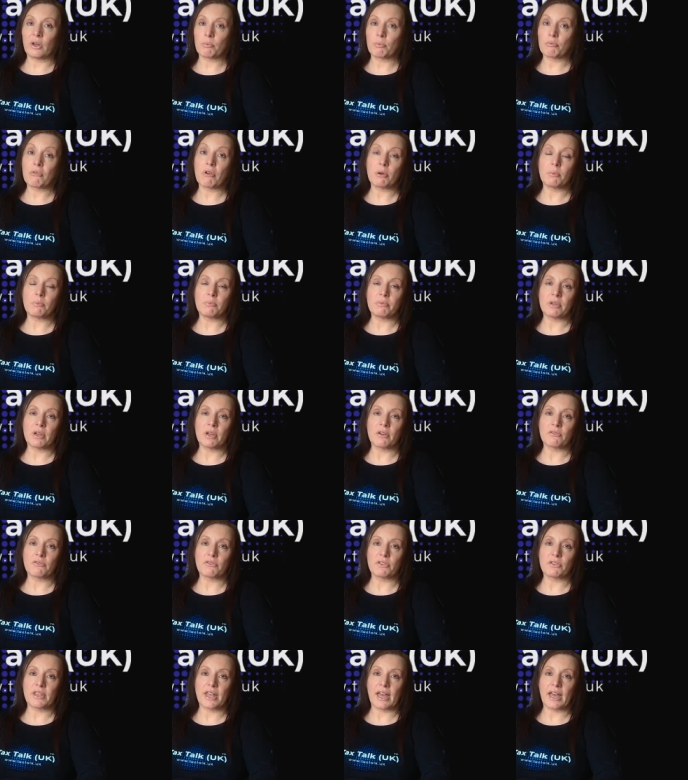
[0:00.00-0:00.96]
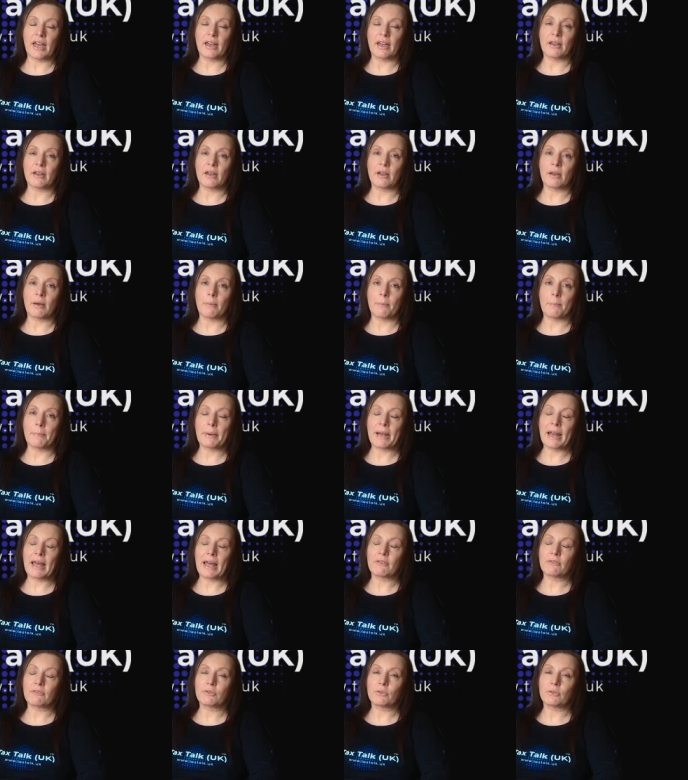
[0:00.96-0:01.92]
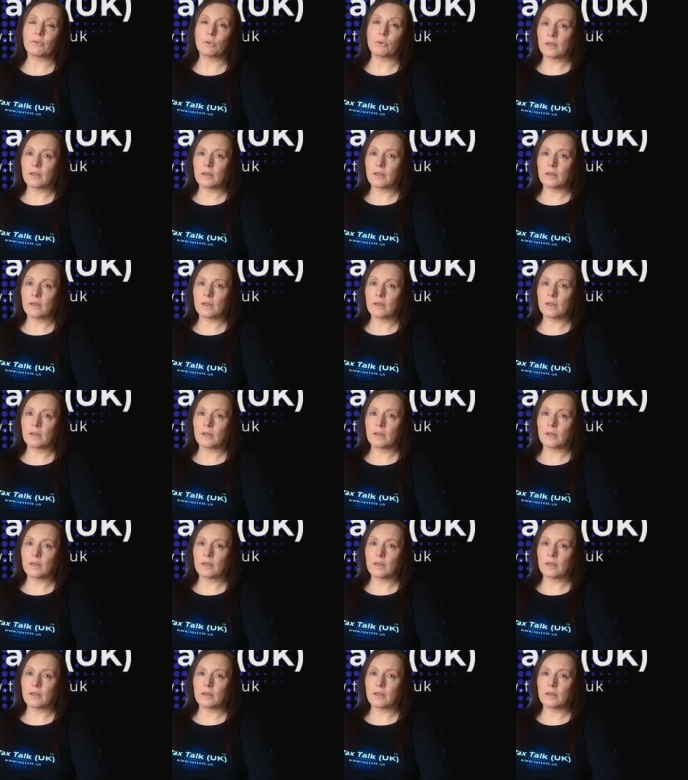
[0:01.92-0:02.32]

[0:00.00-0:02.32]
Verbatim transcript: appropriate for that um, platform.